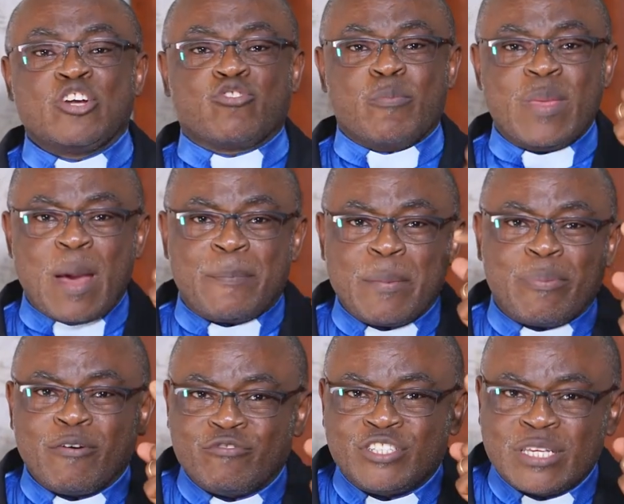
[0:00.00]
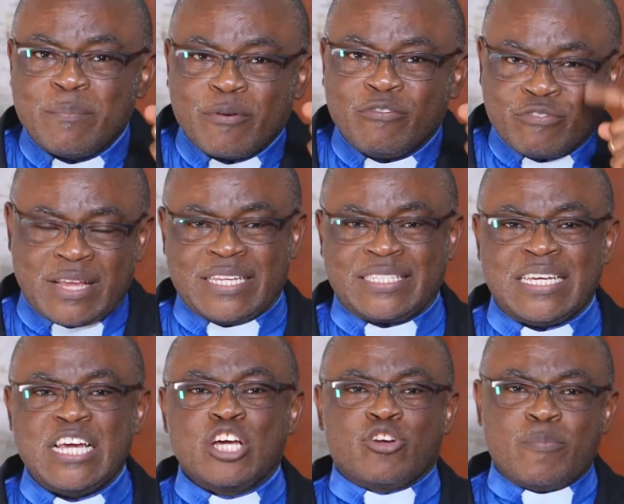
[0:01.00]
to be a people of simple faith,
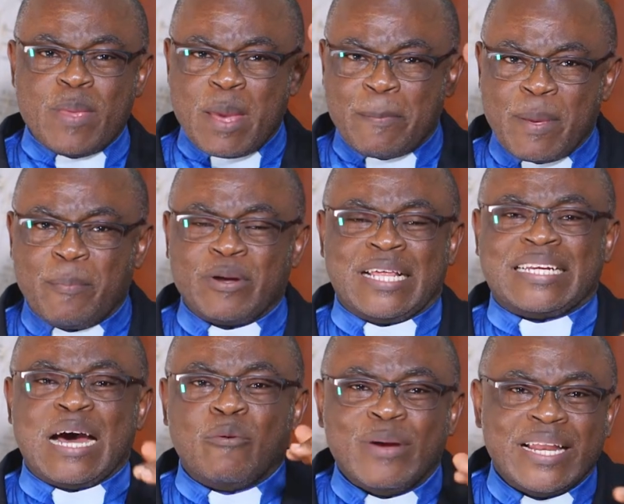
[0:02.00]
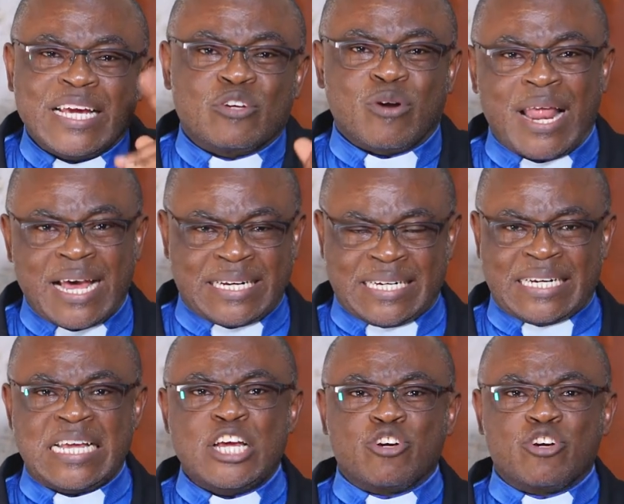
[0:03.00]
to be a people that are willing to learn,